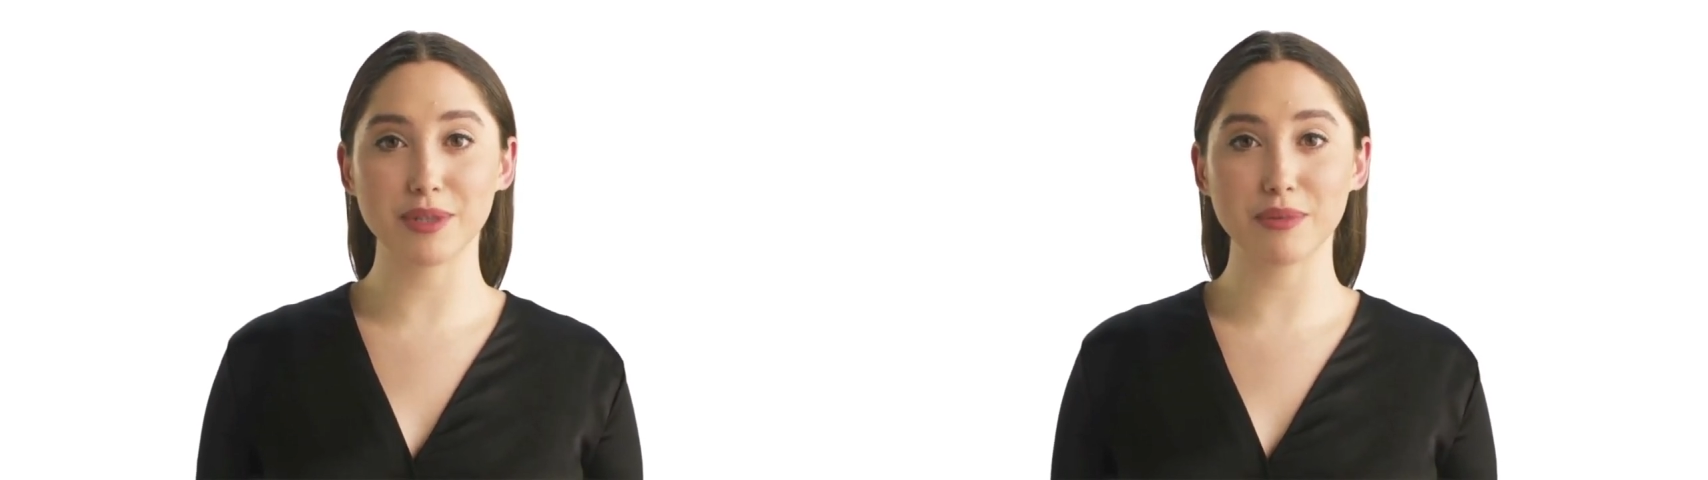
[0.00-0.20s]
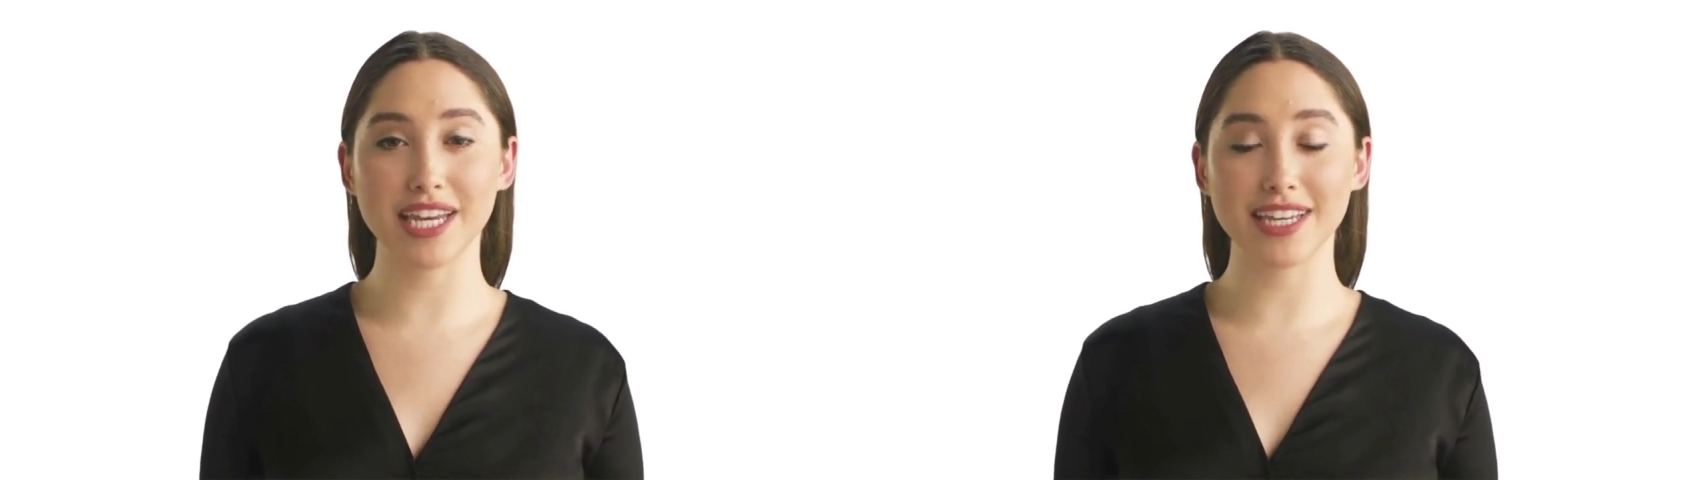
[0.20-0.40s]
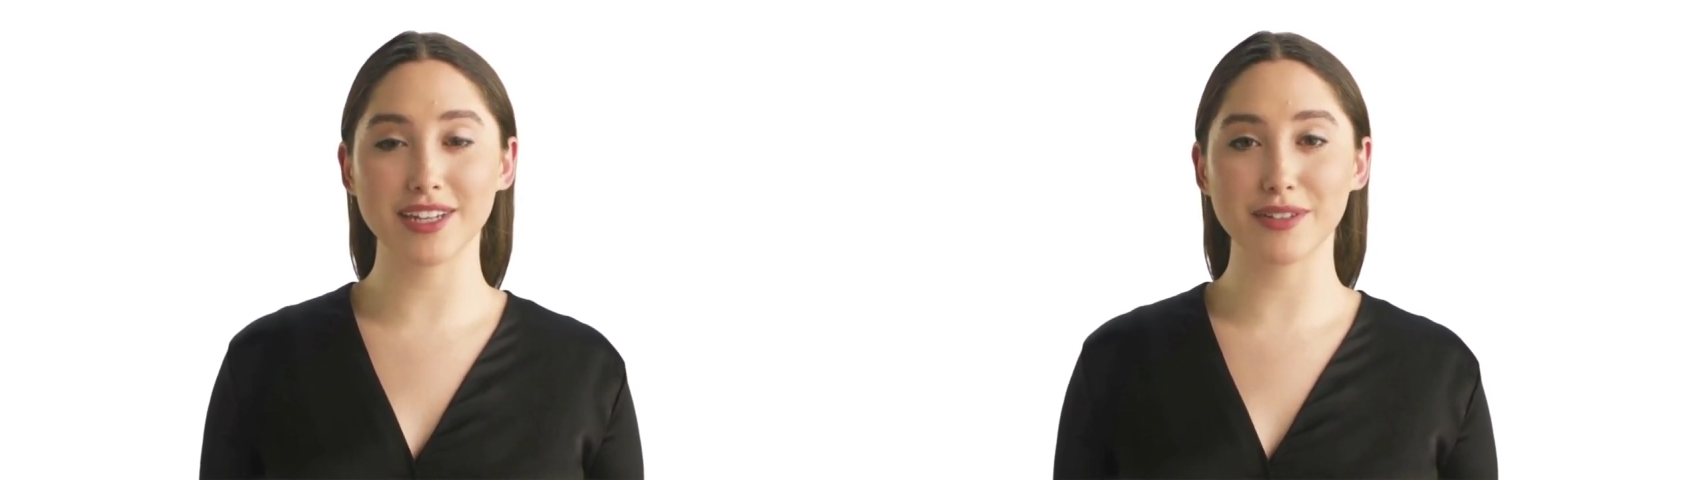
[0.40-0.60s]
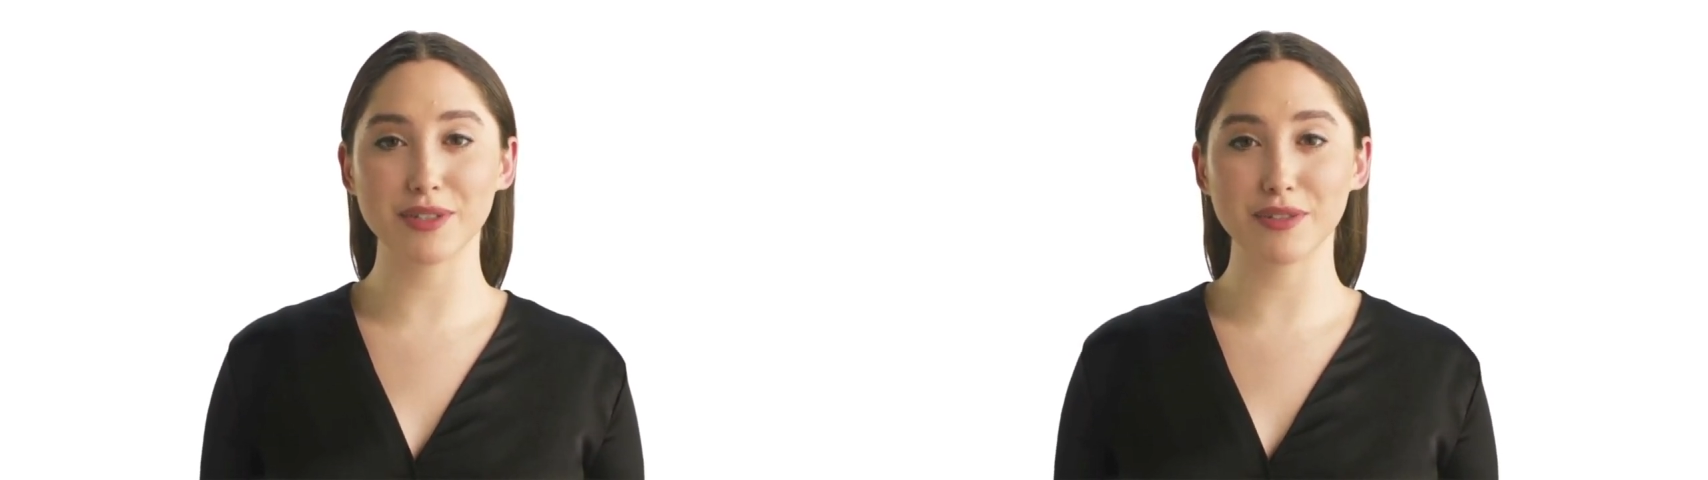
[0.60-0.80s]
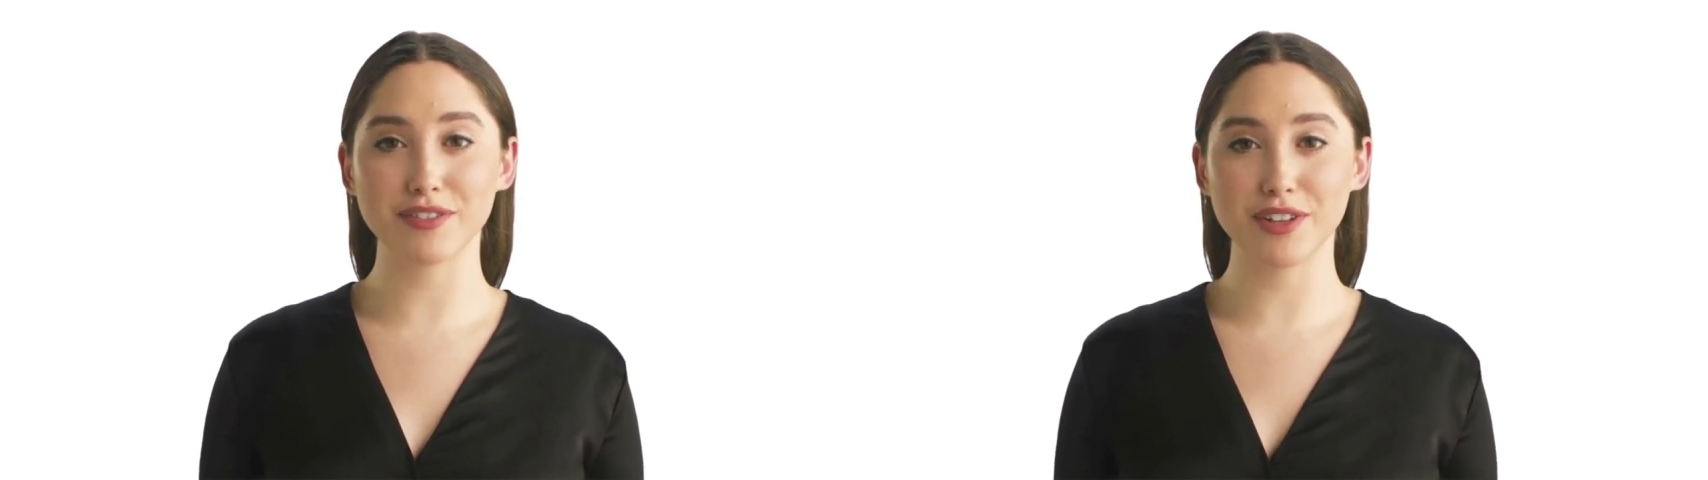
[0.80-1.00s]
be
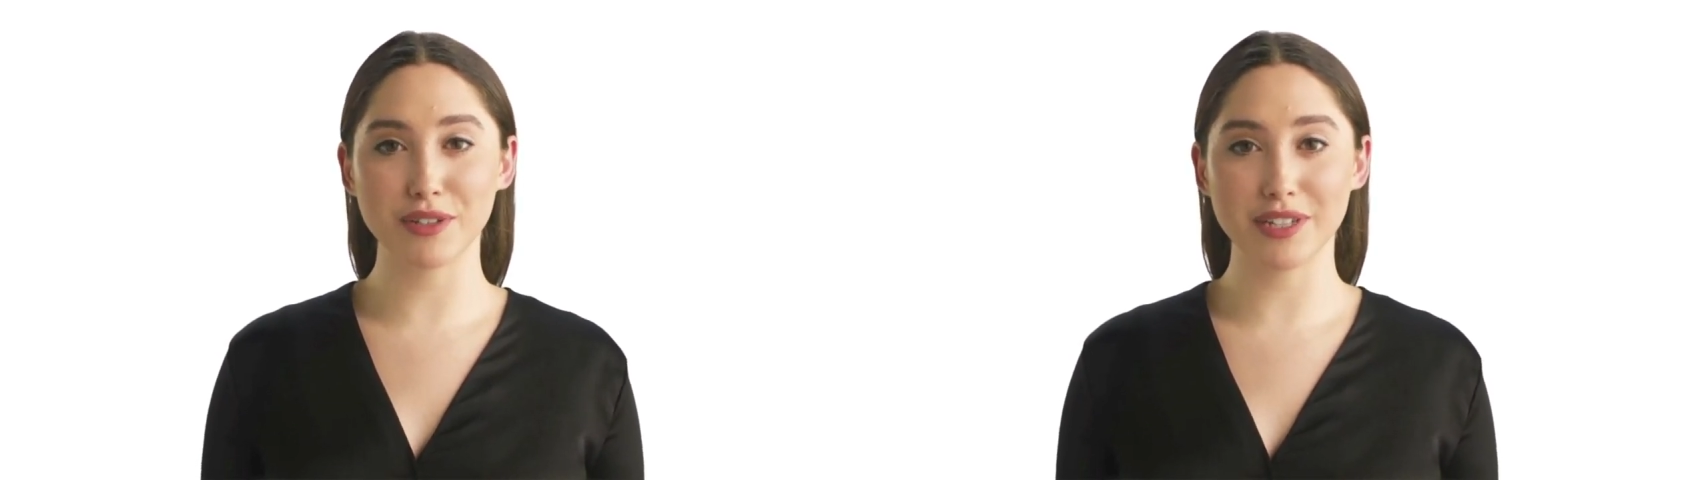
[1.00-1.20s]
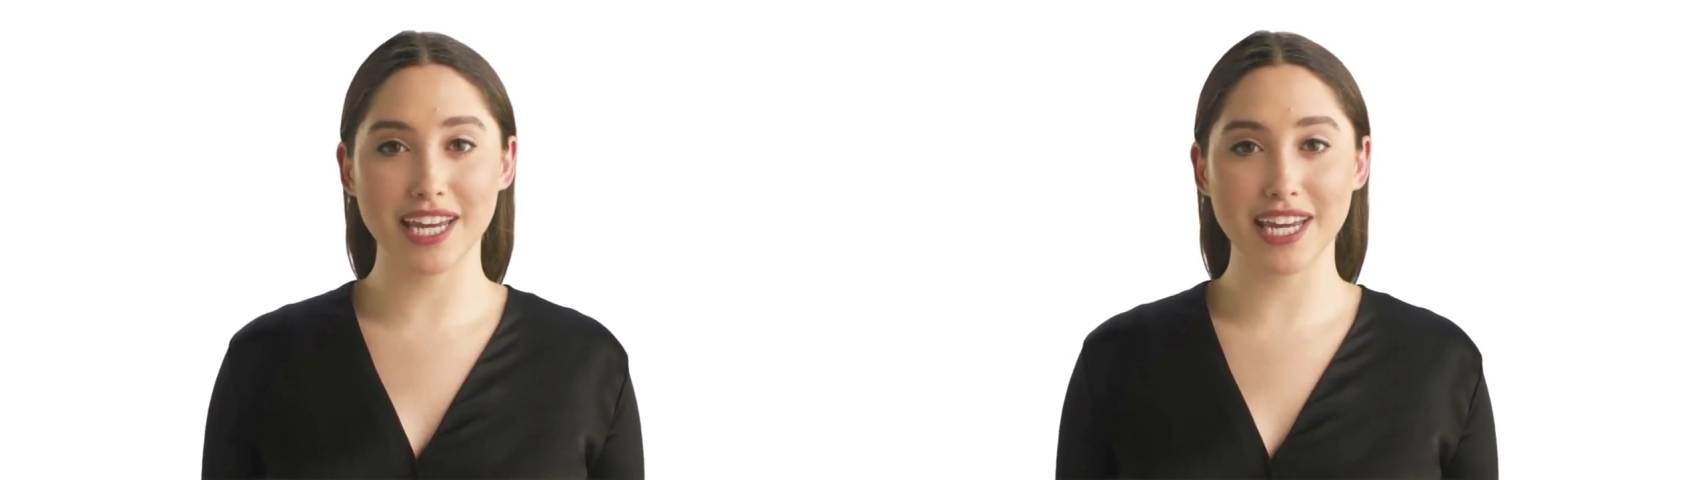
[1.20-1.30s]
regularly reviewed